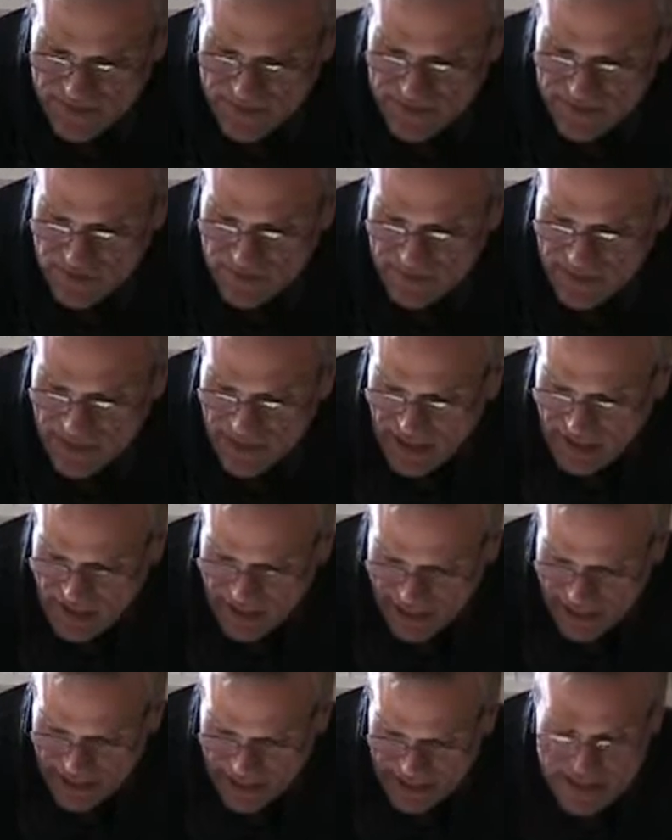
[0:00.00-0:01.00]
I stripped the outer
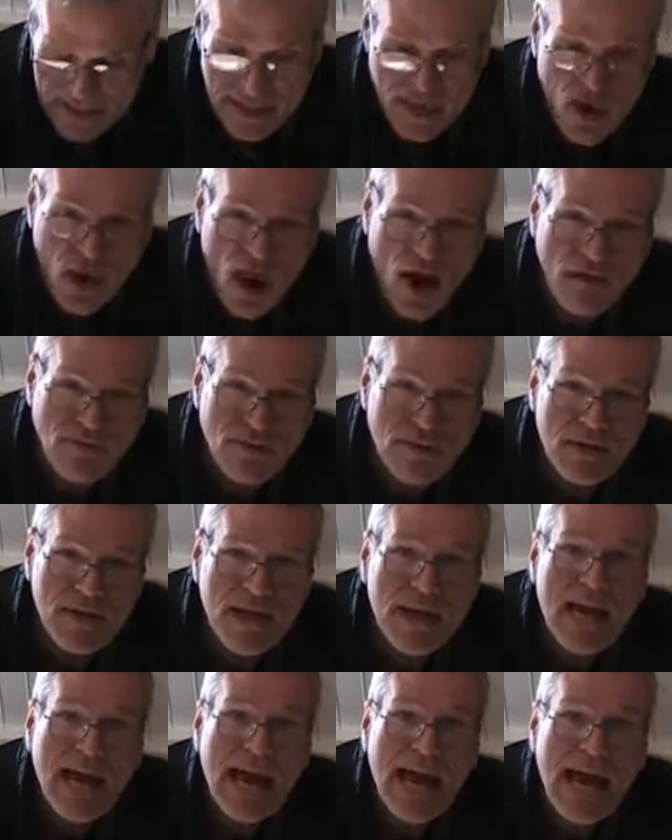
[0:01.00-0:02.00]
casing off,
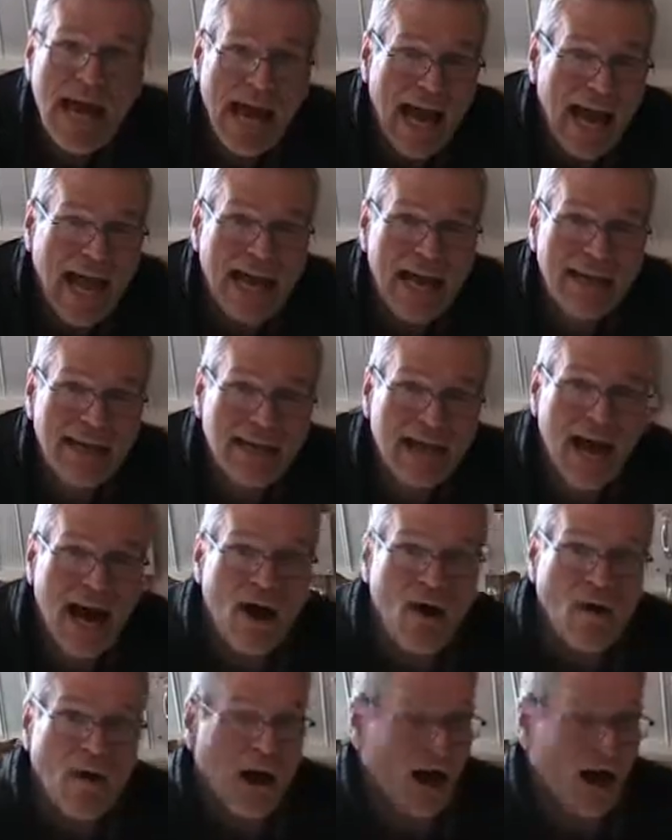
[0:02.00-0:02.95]
and now